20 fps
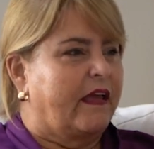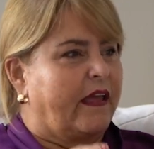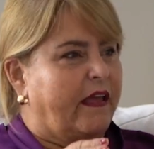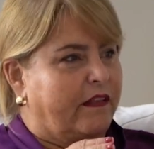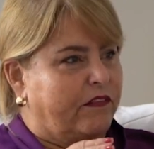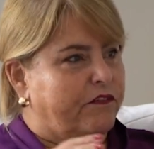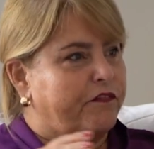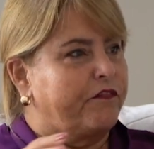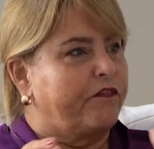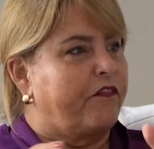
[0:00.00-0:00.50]

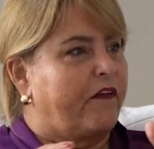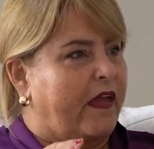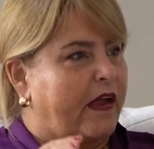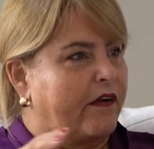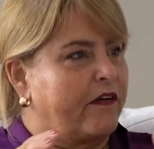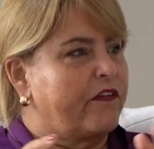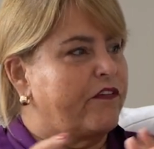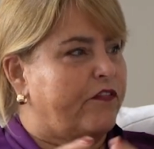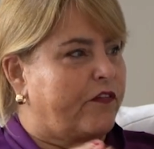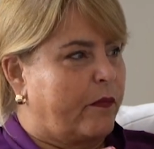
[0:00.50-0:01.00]
It
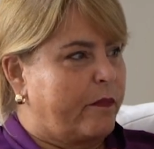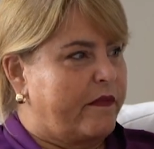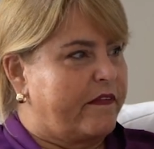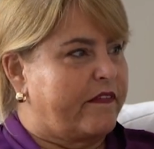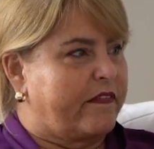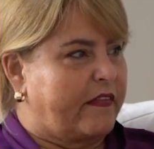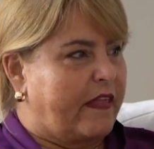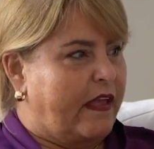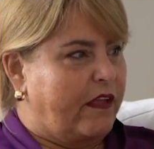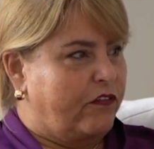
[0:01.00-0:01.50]
varies from
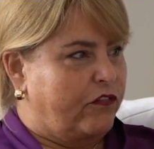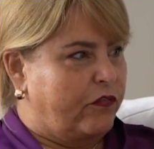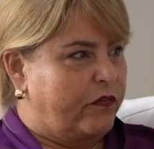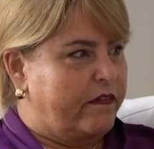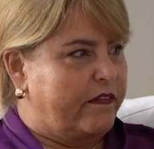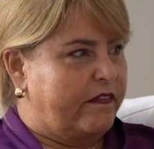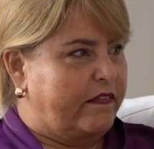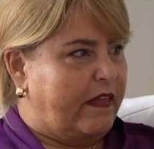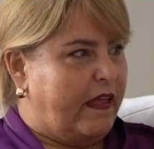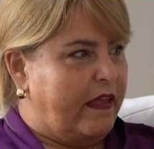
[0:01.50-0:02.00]
state to
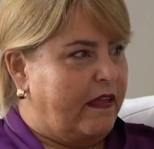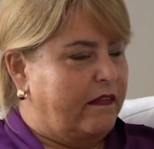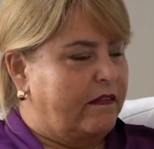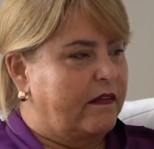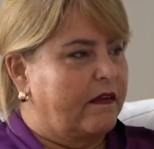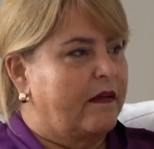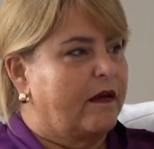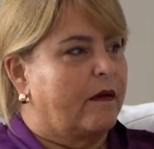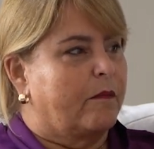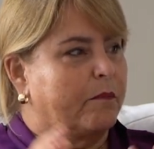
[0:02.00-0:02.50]

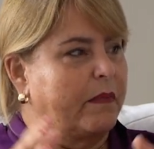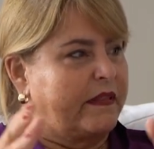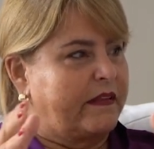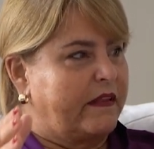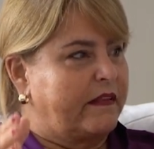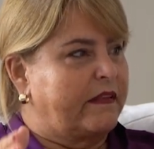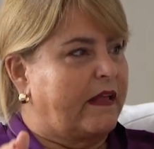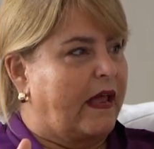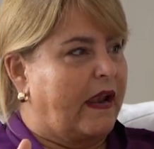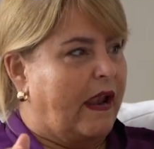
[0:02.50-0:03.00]
state, but
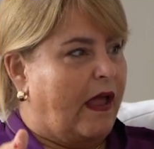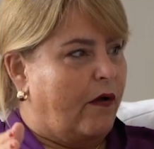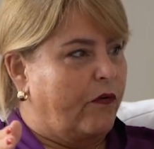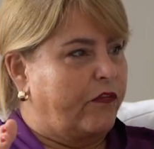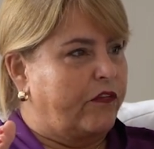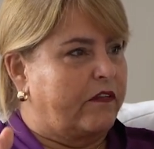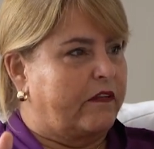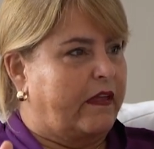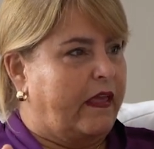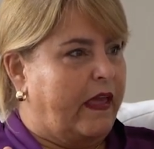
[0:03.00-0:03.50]
it
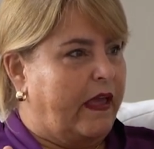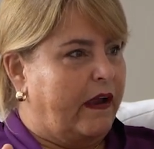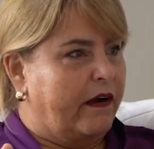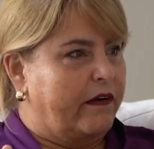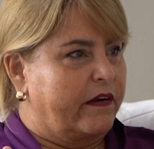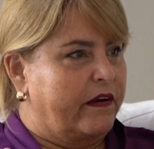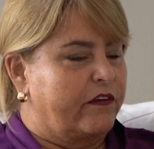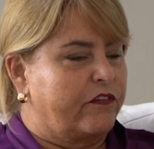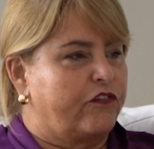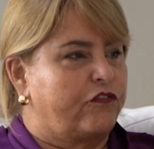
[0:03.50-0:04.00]
allows
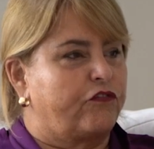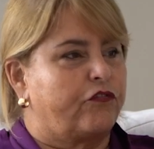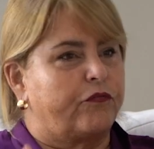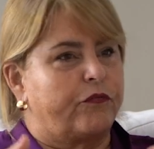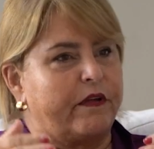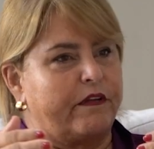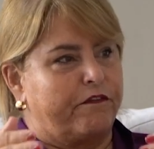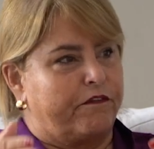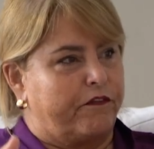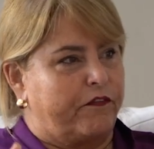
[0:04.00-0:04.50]
carriers to
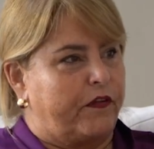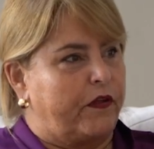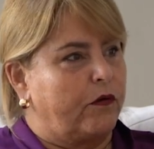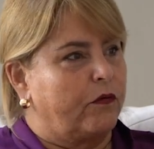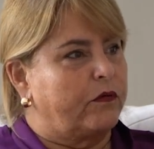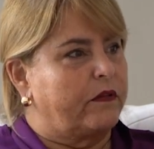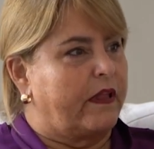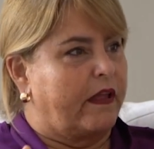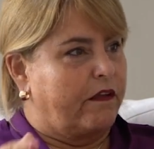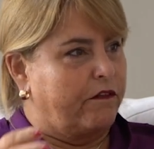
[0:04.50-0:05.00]
review
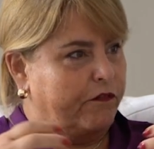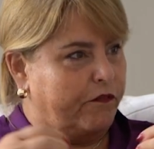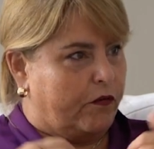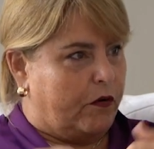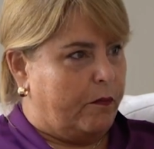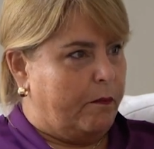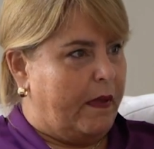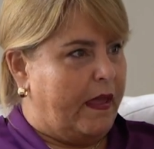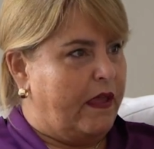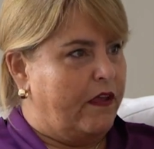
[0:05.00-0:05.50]
the
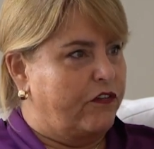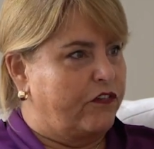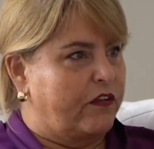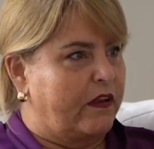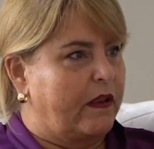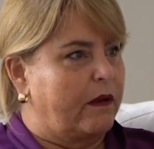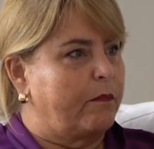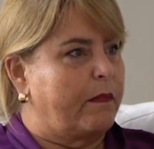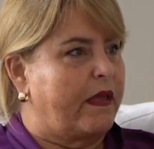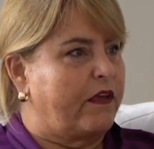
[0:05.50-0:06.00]

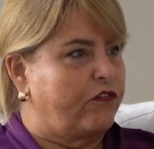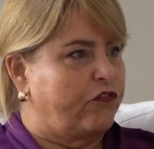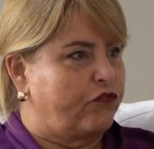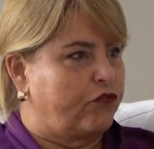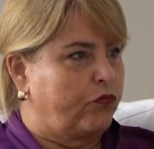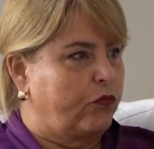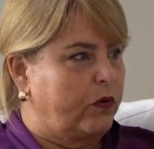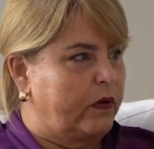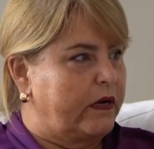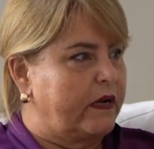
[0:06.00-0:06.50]
information and make
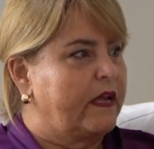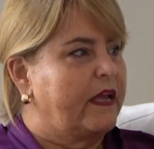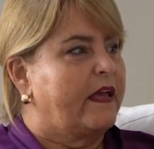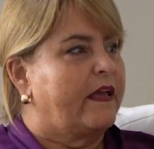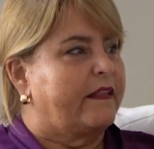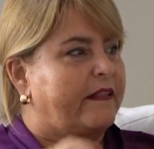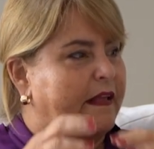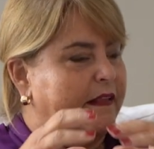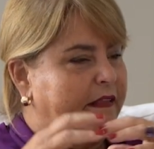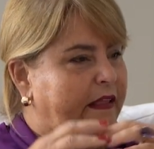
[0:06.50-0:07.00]
sure
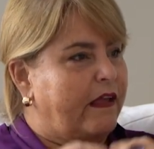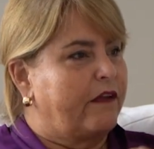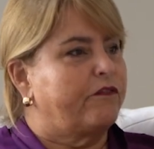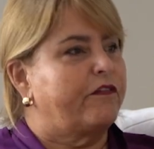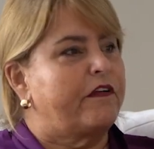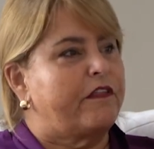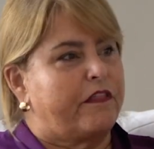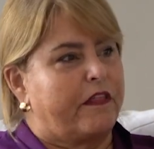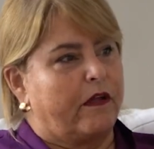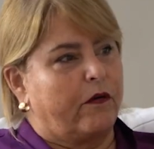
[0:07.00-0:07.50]
that
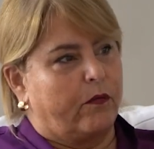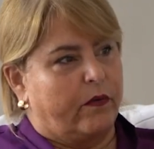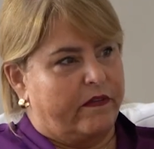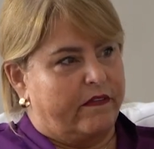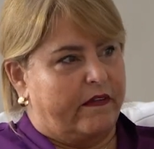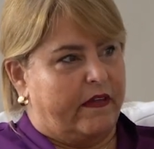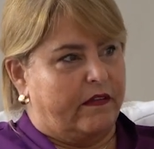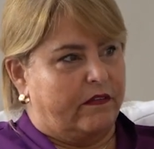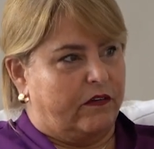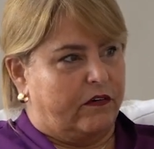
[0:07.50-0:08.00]
everything
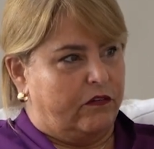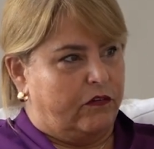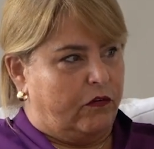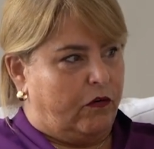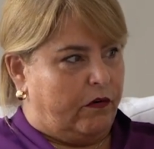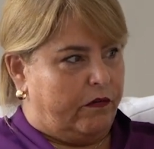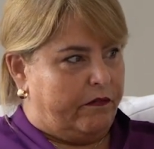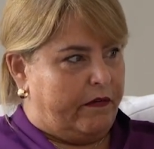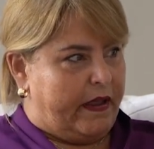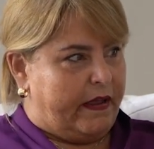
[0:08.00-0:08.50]
was entered
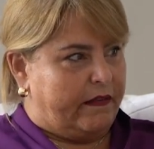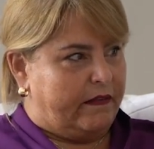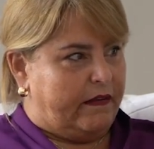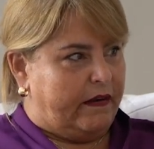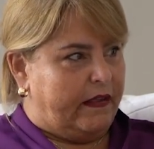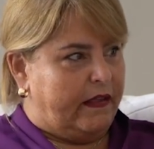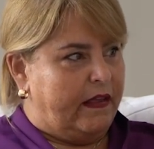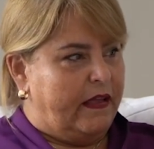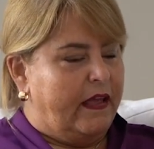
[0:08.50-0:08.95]
correctly.